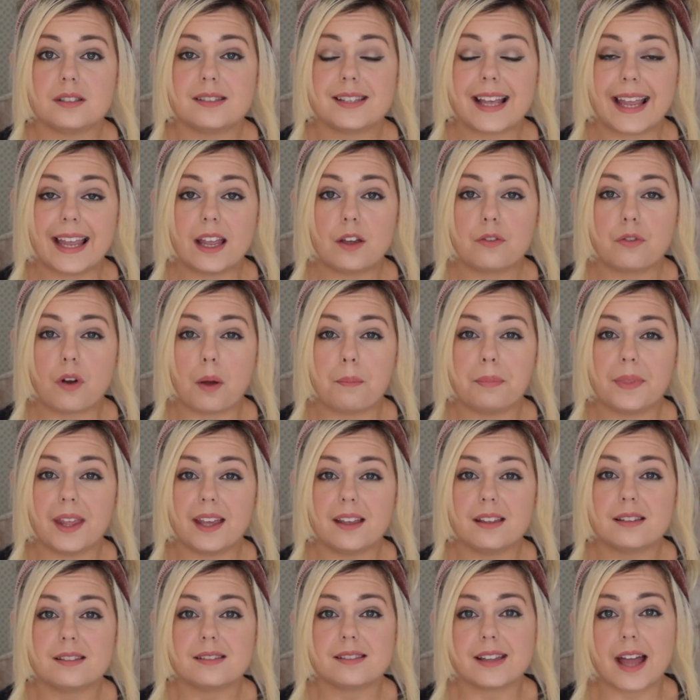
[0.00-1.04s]
take from
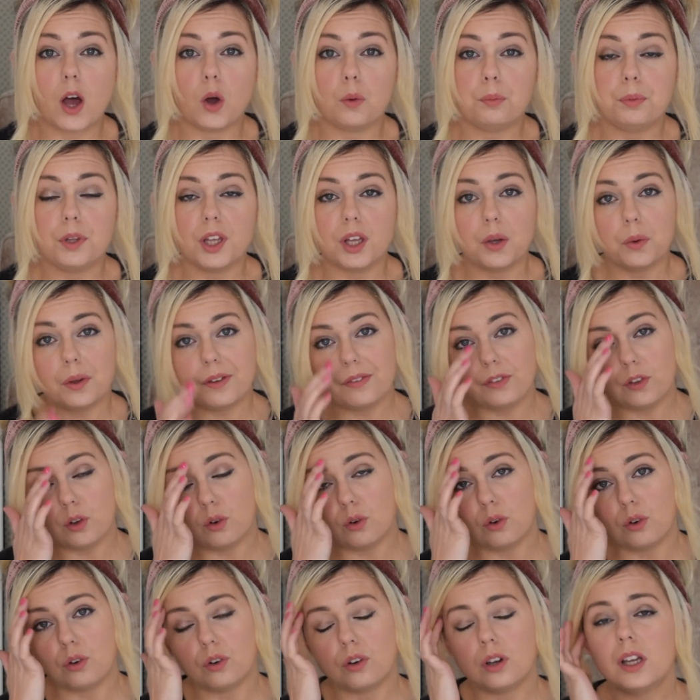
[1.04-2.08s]
this to help you if
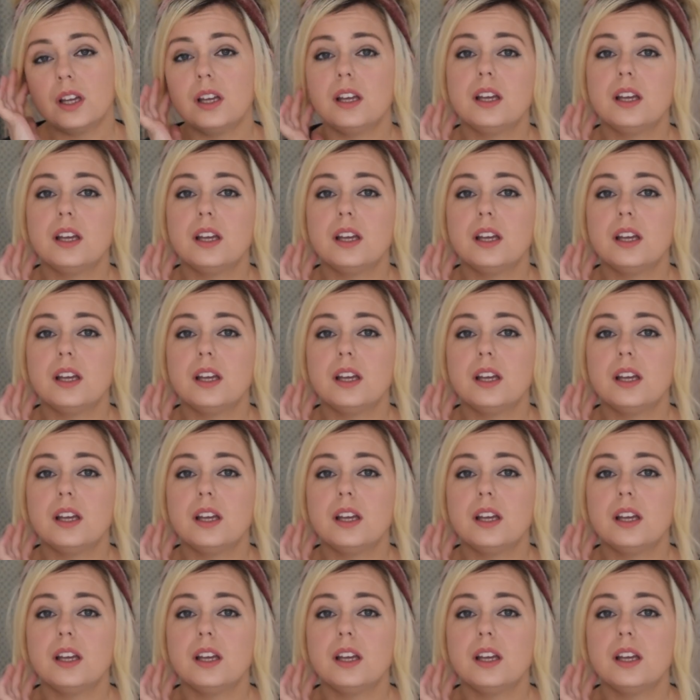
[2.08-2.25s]
you're